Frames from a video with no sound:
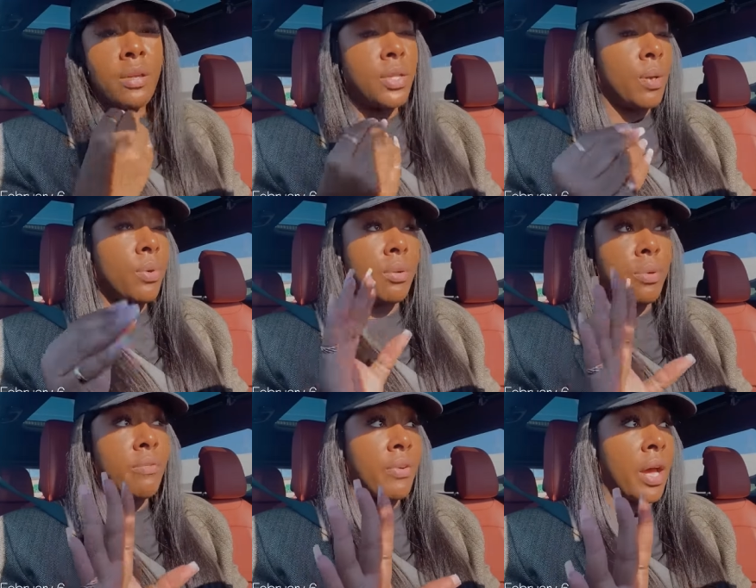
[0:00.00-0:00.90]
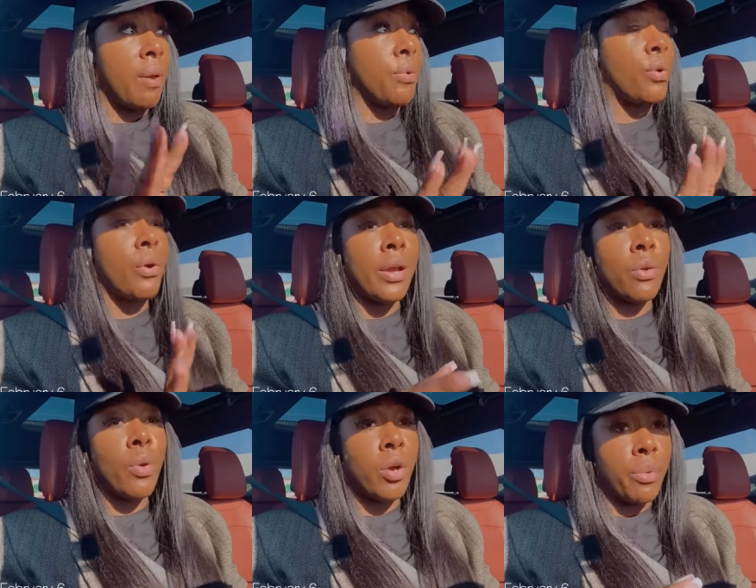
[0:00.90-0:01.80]
they would have been fine but girl i
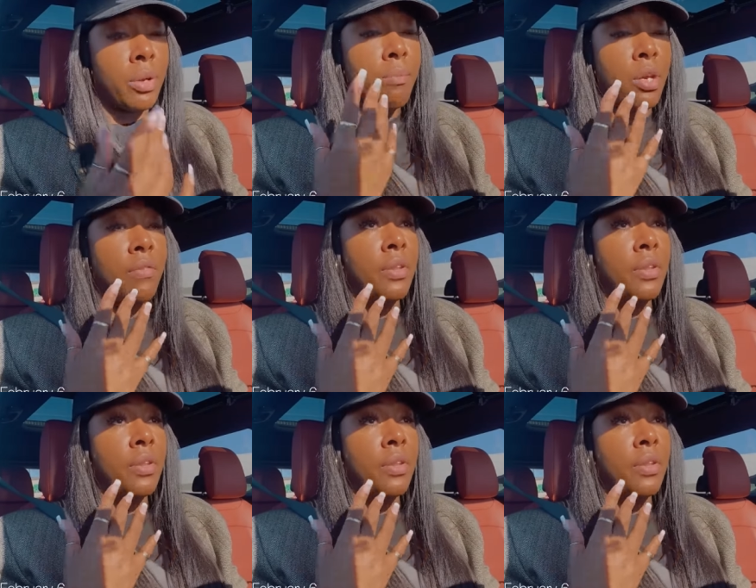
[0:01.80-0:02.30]
could wake up in the middle of